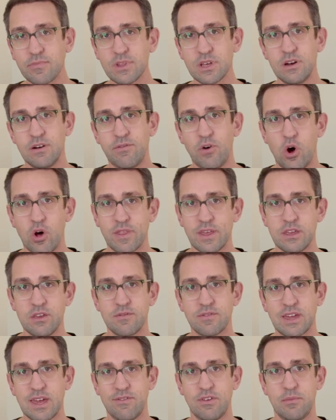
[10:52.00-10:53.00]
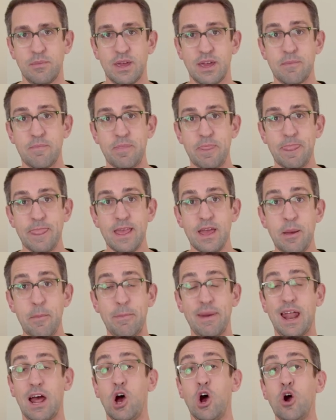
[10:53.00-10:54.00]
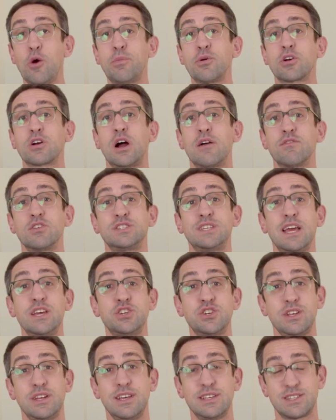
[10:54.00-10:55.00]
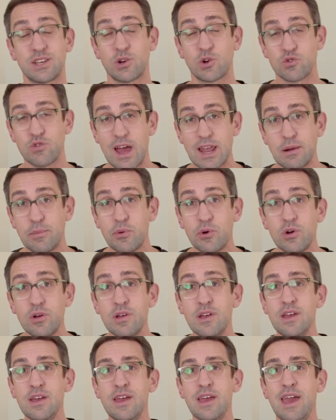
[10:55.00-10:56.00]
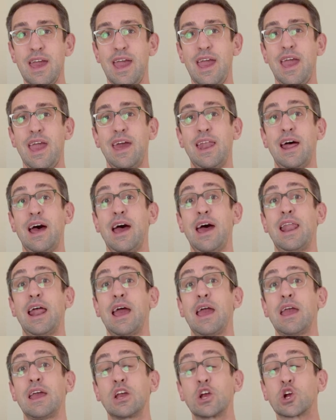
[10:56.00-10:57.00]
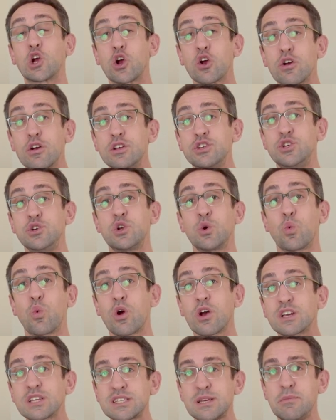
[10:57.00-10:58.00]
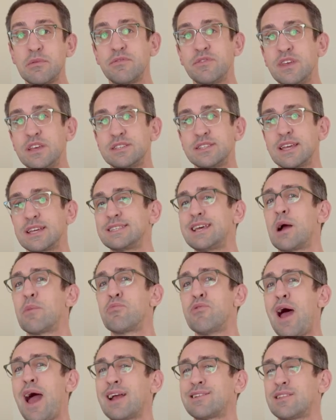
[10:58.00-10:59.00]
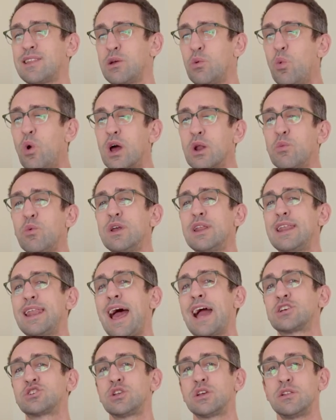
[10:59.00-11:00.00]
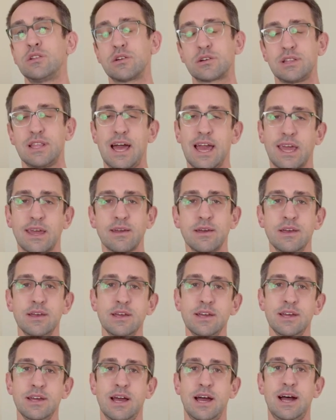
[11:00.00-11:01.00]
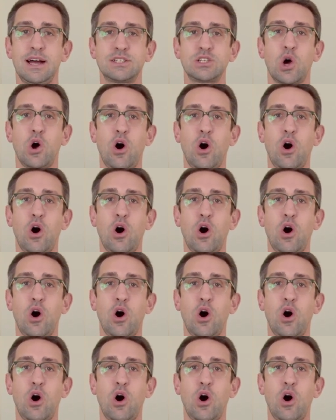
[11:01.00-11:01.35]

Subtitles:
of all that you've given me. And I hope your conversation is incredible, and I encourage you to work some of these things out practically. What would it actually look like to